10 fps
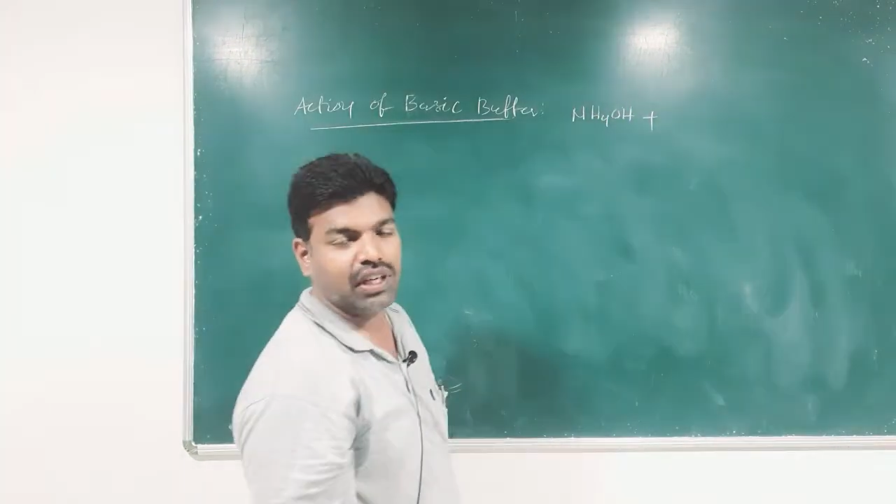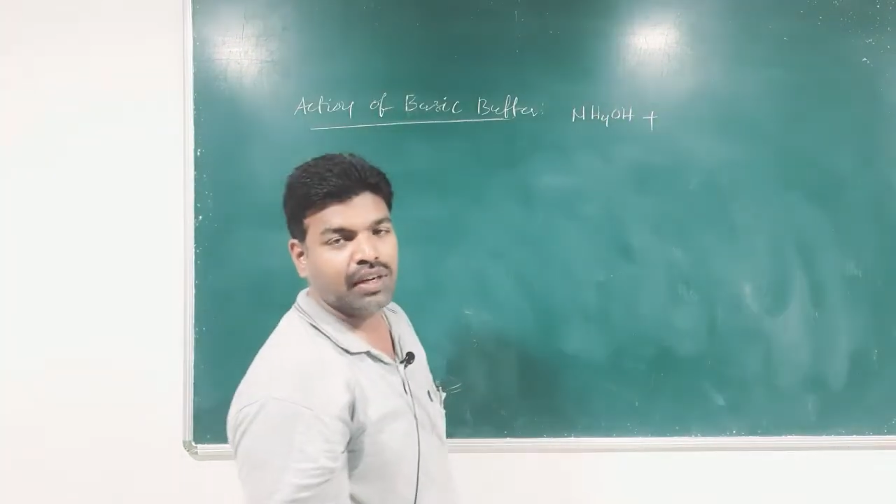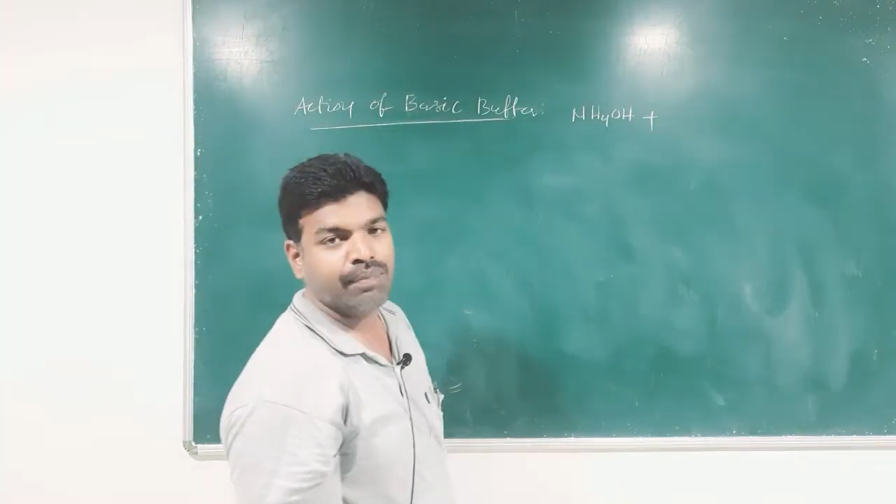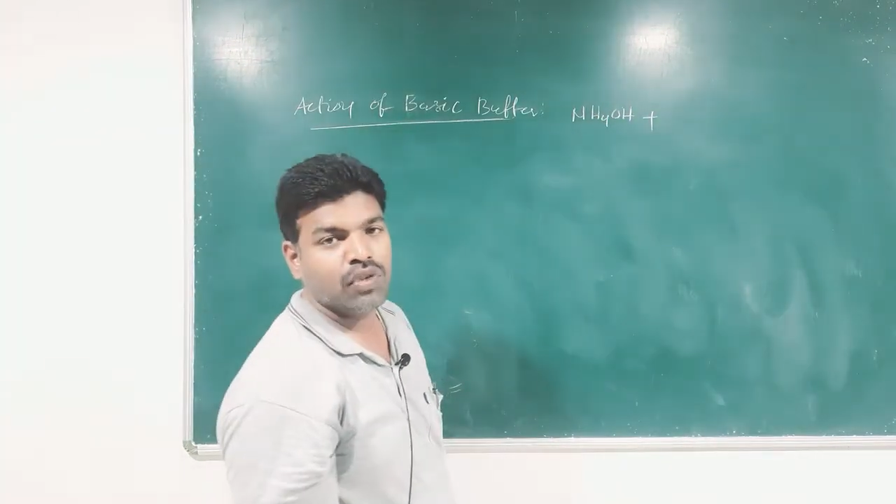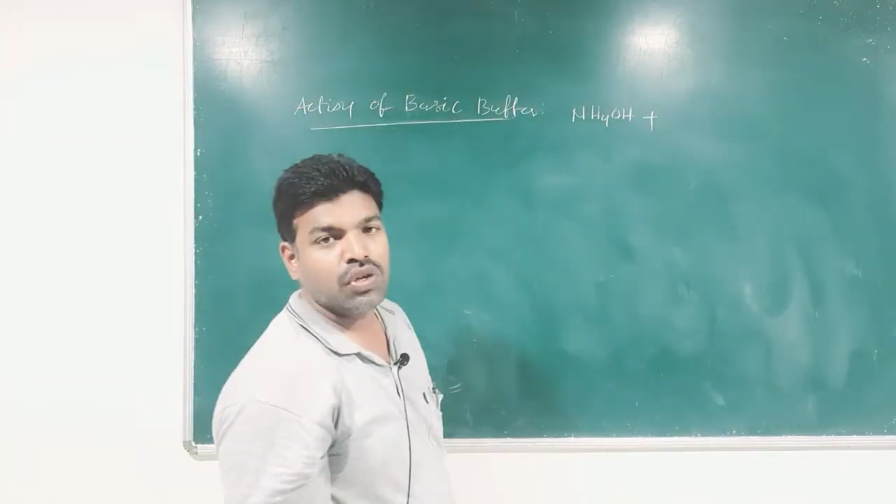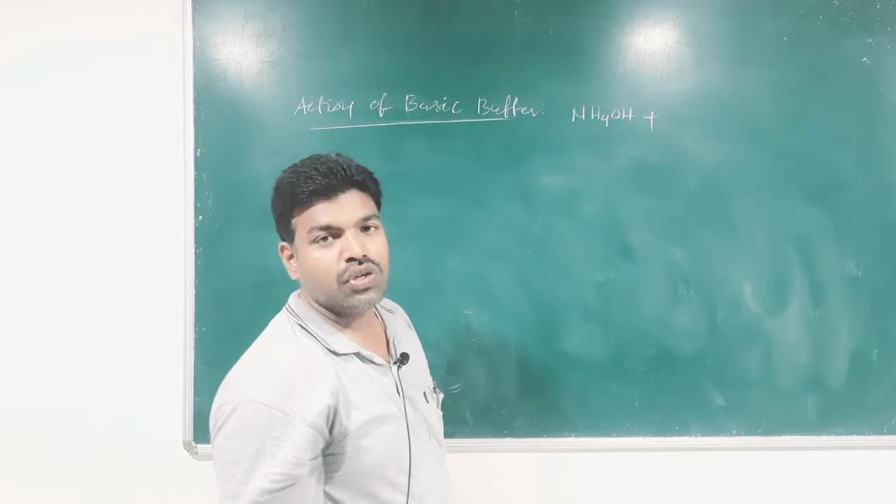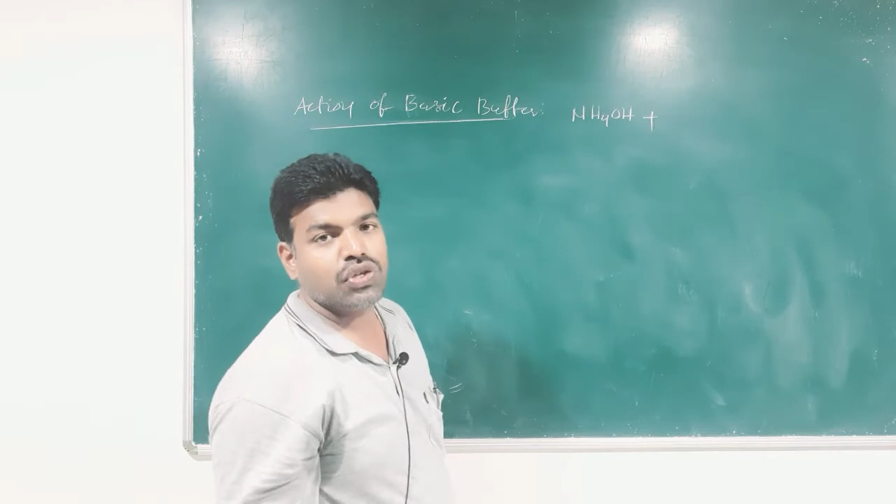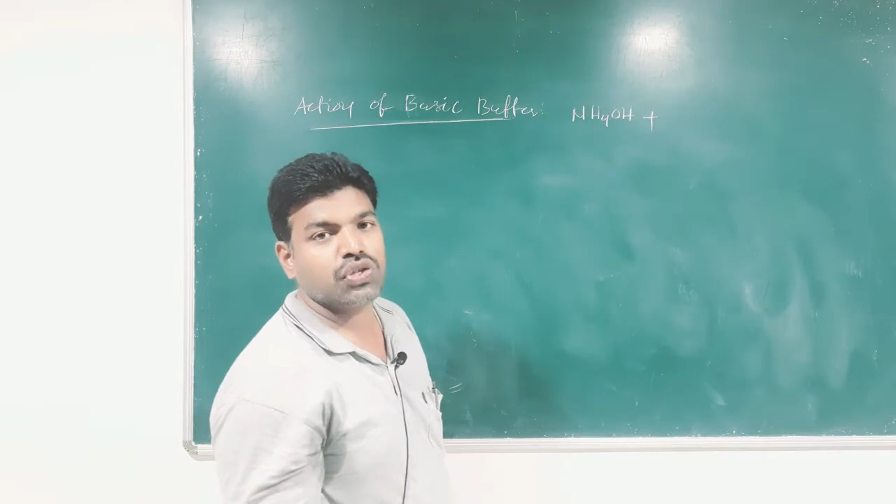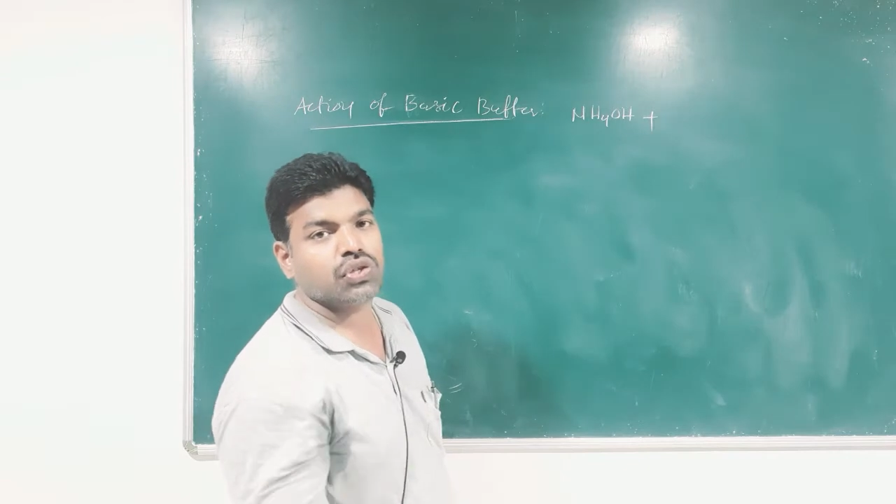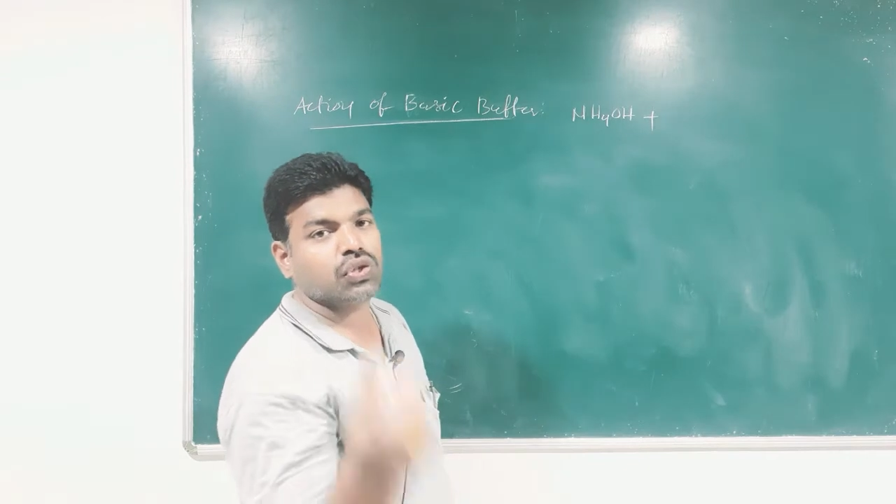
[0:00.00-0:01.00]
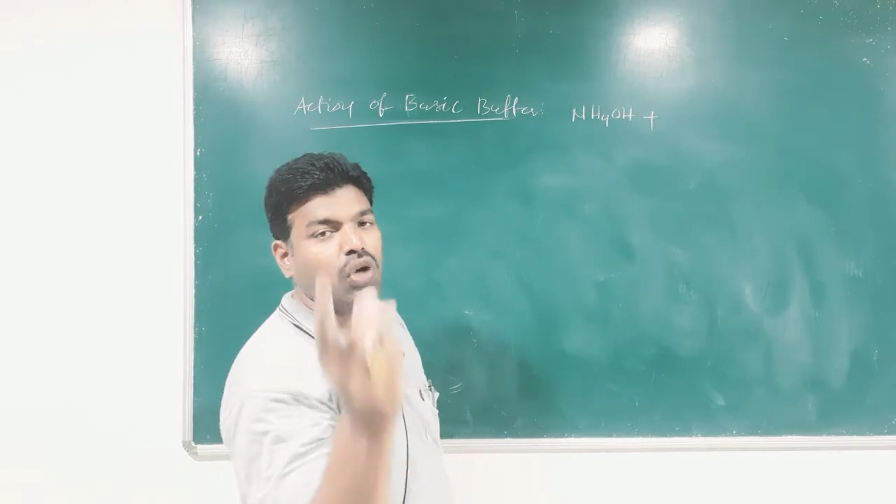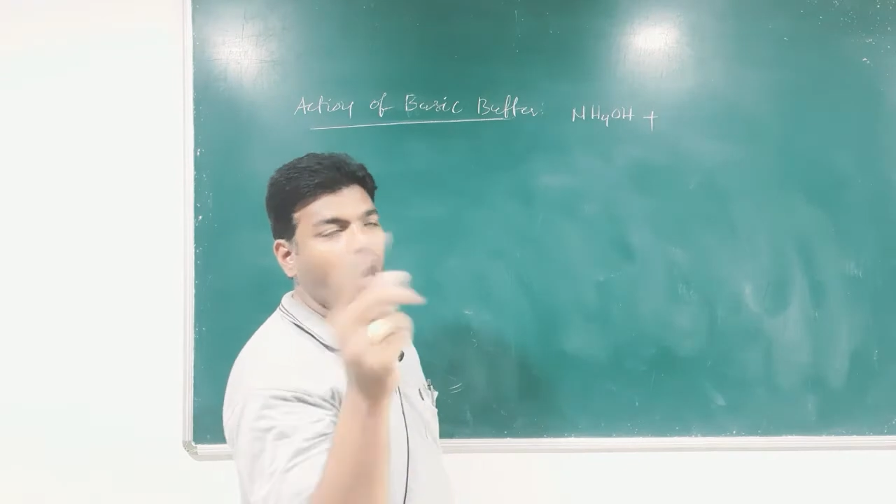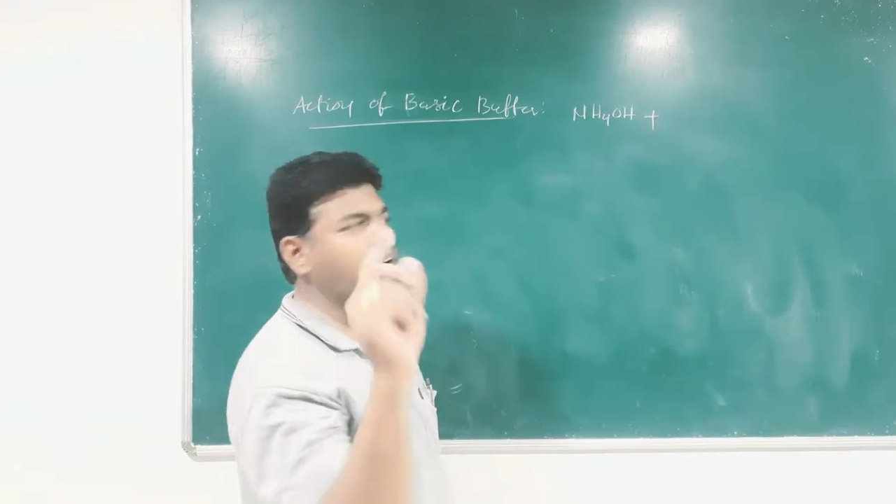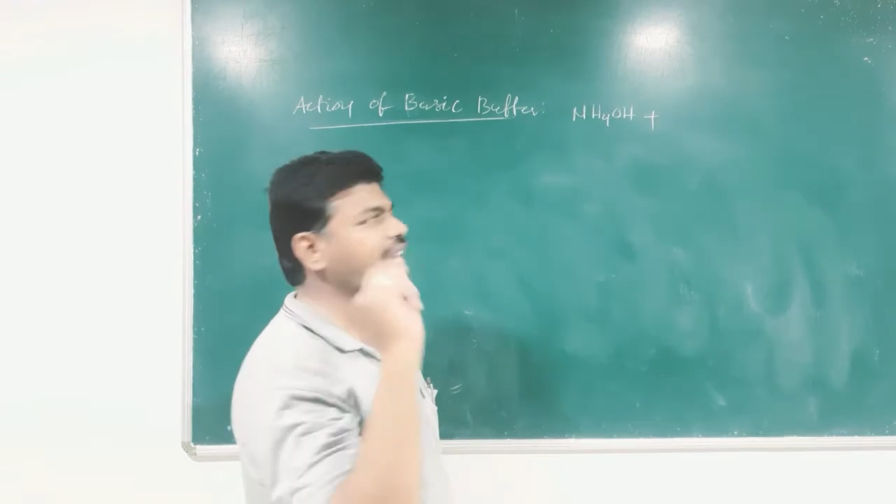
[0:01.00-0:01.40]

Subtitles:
a strong